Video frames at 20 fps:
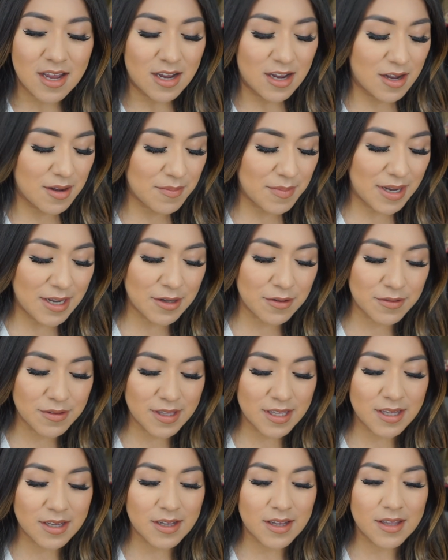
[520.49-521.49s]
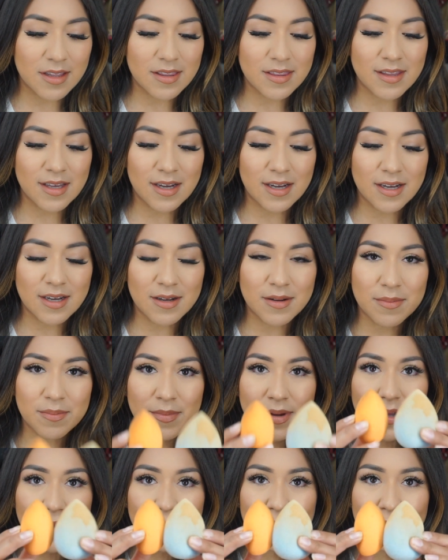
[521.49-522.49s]
I don't think that
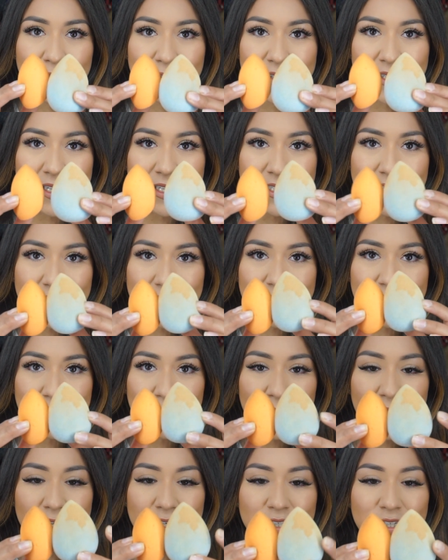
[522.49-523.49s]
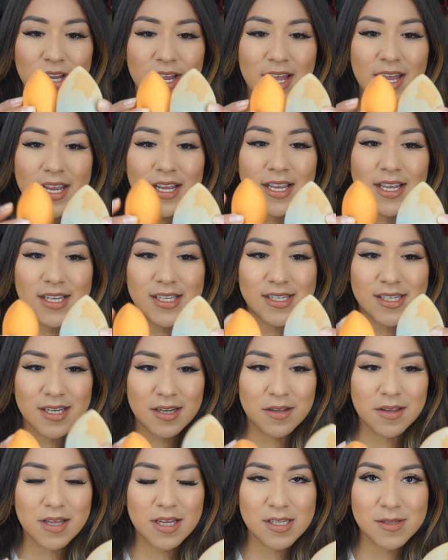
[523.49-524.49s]
my Real Technique sponge gets
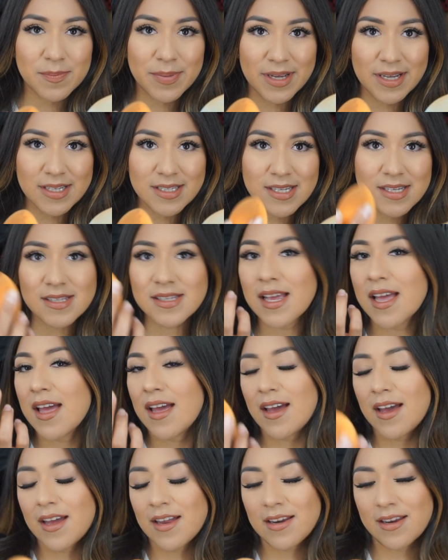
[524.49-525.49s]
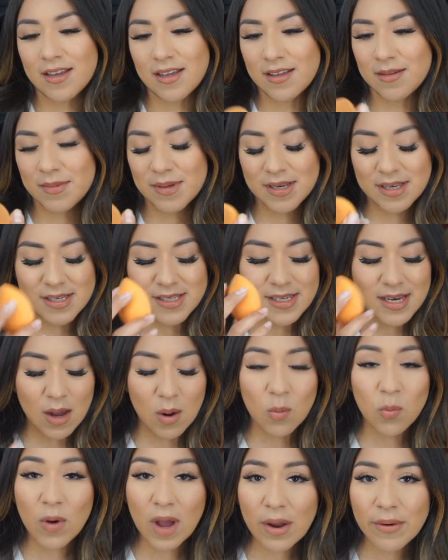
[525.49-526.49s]
nearly as big as this. And I mean, it's
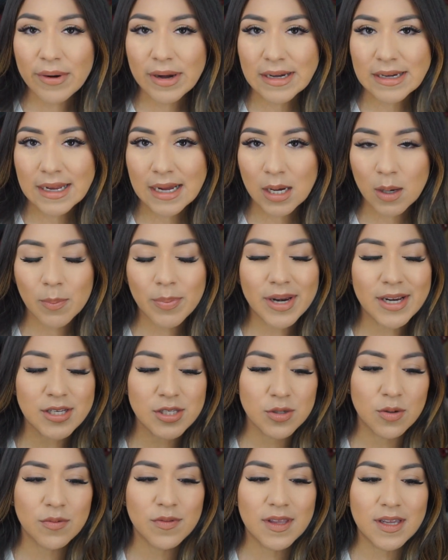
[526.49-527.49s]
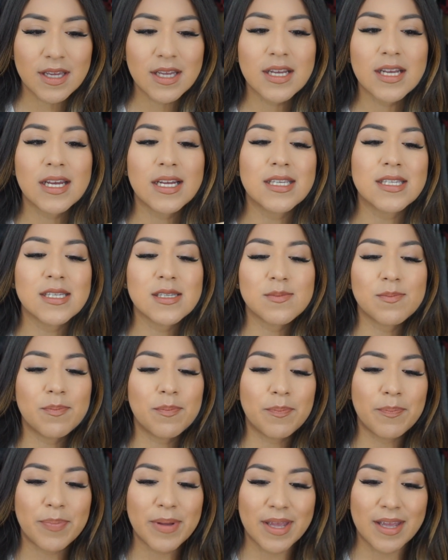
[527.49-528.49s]
not wet right now, but I don't think it gets as
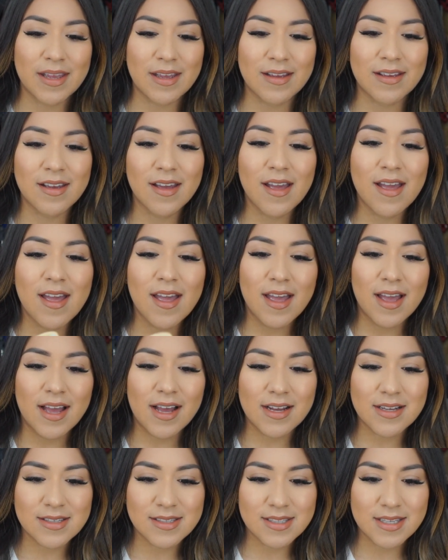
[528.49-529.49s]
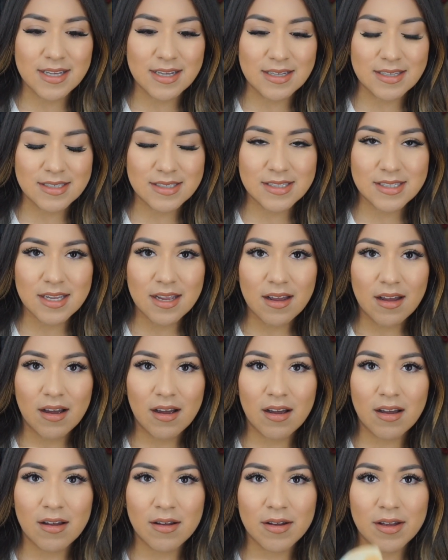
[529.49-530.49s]
big as this.
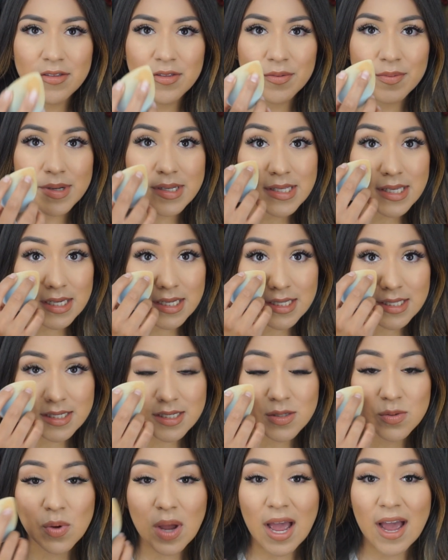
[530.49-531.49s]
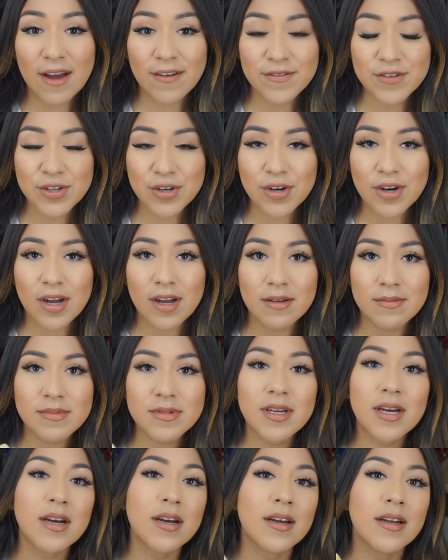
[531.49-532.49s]
And the reason is because after I'm
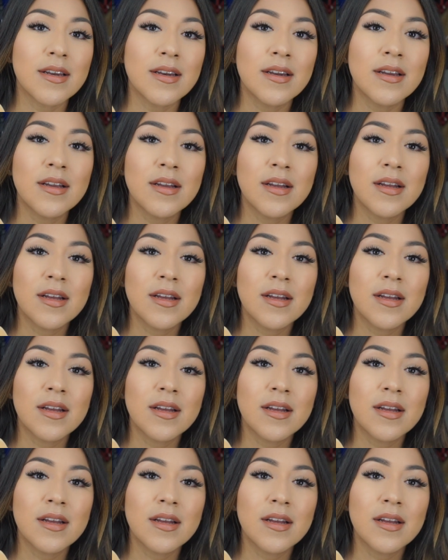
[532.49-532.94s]
done